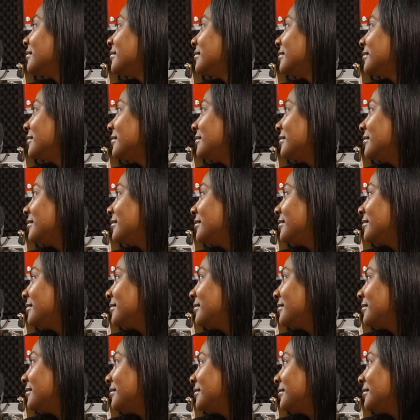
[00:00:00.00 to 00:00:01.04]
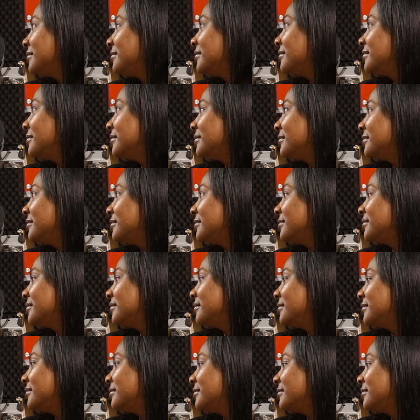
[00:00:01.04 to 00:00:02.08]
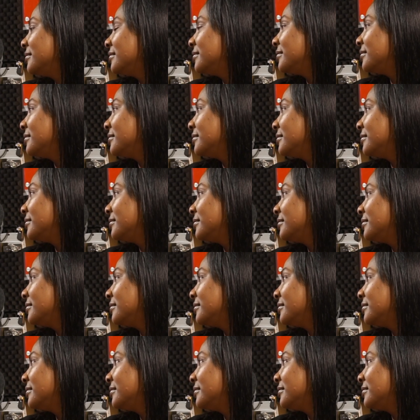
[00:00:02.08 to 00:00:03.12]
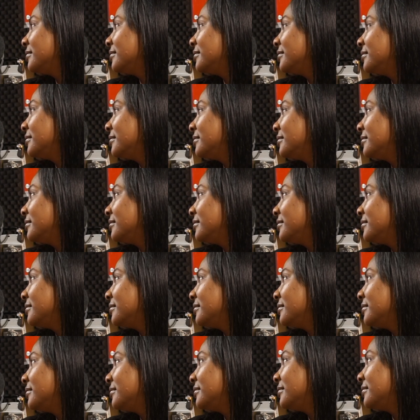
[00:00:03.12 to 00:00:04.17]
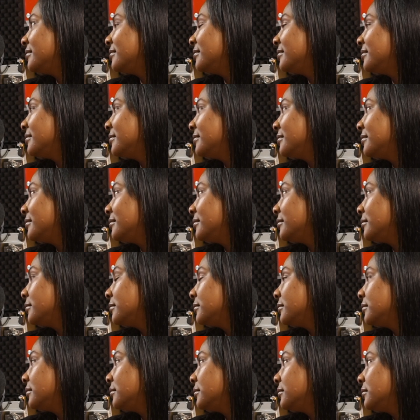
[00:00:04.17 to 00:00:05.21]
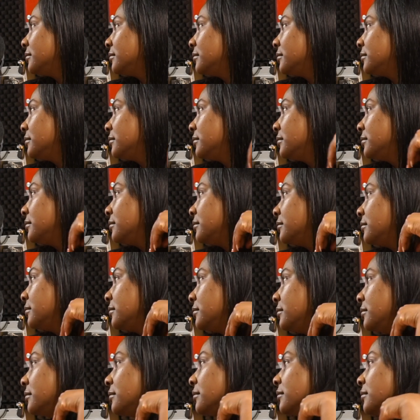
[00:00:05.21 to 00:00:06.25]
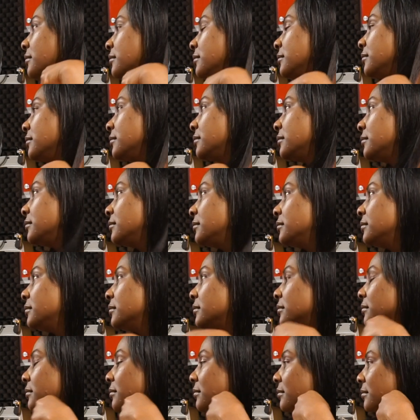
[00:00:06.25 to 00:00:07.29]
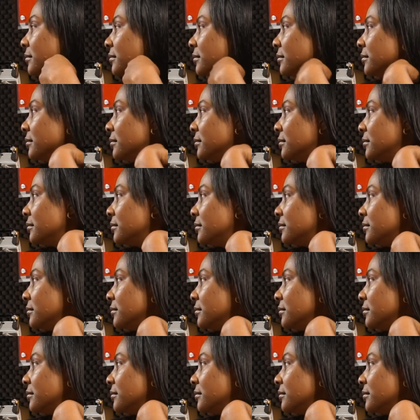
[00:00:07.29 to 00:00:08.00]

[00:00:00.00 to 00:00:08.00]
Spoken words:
[no speech]